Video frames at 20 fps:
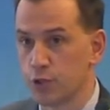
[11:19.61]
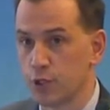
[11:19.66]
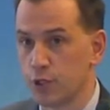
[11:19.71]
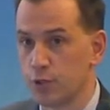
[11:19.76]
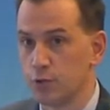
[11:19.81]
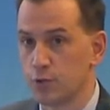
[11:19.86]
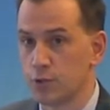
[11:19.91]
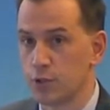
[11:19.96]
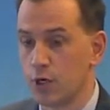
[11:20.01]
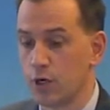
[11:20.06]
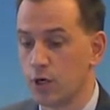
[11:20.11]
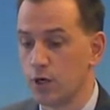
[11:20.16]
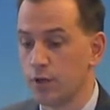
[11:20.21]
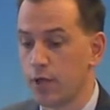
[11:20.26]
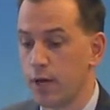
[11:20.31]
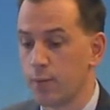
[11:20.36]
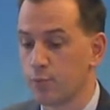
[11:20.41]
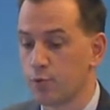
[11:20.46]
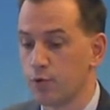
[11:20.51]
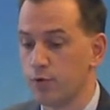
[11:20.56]
that you saw on
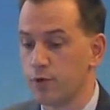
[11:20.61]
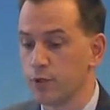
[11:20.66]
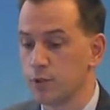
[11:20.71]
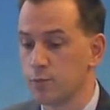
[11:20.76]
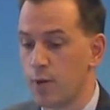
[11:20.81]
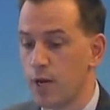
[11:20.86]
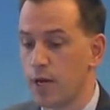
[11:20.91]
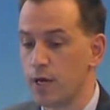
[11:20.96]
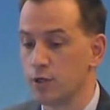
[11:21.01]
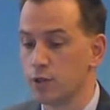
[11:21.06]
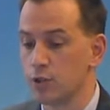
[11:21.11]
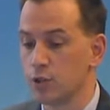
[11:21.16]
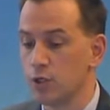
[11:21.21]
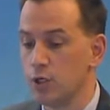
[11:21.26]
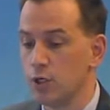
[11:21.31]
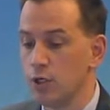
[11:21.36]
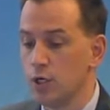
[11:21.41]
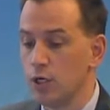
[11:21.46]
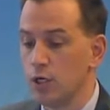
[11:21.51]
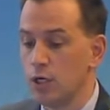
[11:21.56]
that previous page.
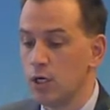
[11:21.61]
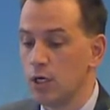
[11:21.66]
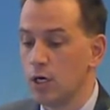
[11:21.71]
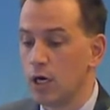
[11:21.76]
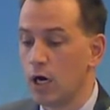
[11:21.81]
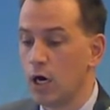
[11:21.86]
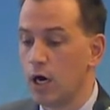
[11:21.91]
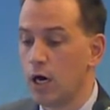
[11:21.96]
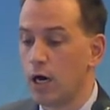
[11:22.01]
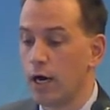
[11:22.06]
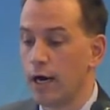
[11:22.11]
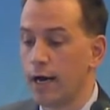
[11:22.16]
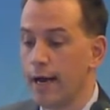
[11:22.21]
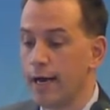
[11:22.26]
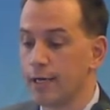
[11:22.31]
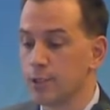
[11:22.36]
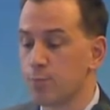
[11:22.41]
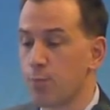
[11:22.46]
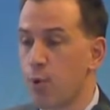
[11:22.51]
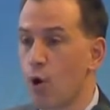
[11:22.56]

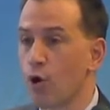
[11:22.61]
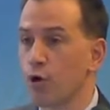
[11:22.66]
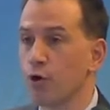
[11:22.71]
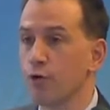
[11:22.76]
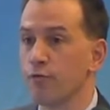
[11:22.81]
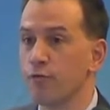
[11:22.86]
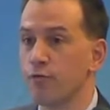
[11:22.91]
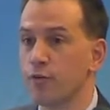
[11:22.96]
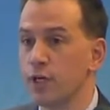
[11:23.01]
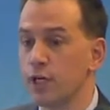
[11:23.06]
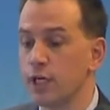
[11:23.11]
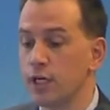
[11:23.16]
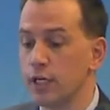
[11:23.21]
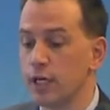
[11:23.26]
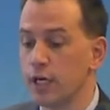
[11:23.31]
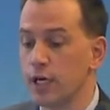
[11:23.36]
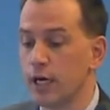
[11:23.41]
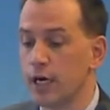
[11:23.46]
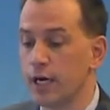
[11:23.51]
As part of the